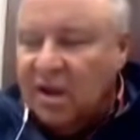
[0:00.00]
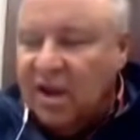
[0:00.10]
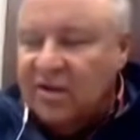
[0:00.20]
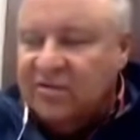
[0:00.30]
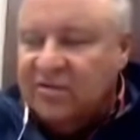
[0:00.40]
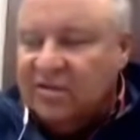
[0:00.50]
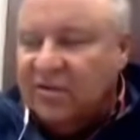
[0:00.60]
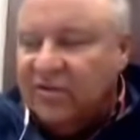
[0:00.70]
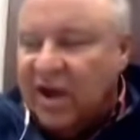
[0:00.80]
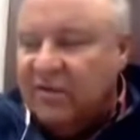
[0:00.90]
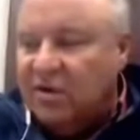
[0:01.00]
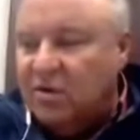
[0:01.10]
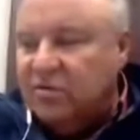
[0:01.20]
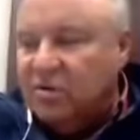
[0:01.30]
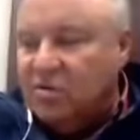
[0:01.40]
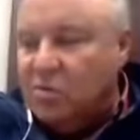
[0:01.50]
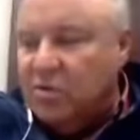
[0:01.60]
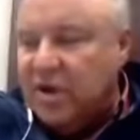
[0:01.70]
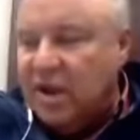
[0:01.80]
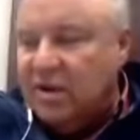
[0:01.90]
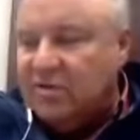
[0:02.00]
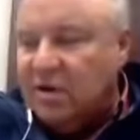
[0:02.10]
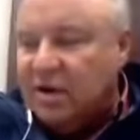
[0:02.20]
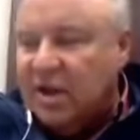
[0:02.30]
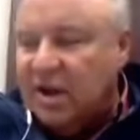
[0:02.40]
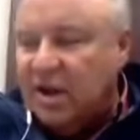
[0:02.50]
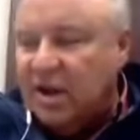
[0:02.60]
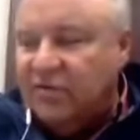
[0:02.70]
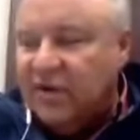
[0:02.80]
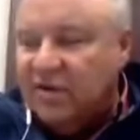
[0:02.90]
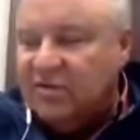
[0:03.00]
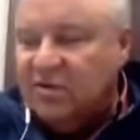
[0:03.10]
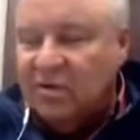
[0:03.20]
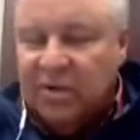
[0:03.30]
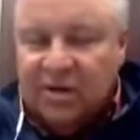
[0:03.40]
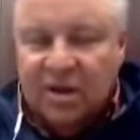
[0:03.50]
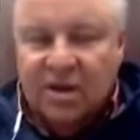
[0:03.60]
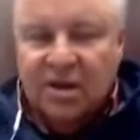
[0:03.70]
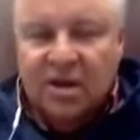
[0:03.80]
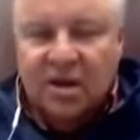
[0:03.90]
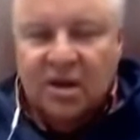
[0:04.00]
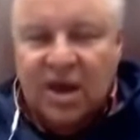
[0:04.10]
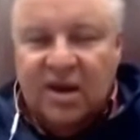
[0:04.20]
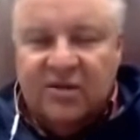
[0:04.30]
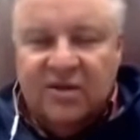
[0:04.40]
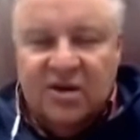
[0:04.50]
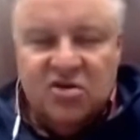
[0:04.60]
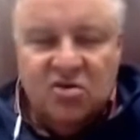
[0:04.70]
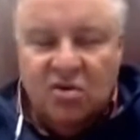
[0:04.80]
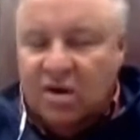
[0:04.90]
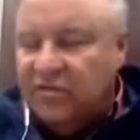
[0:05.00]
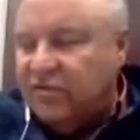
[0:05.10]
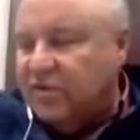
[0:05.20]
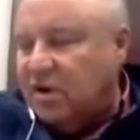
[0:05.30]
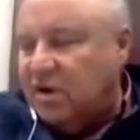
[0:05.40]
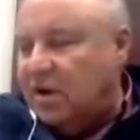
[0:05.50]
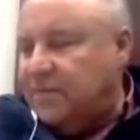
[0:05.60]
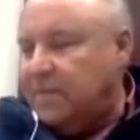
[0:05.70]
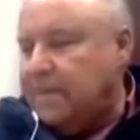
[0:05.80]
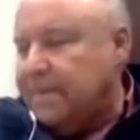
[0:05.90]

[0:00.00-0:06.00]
age 65 and older group will start getting in phase 2. But again, it's an issue of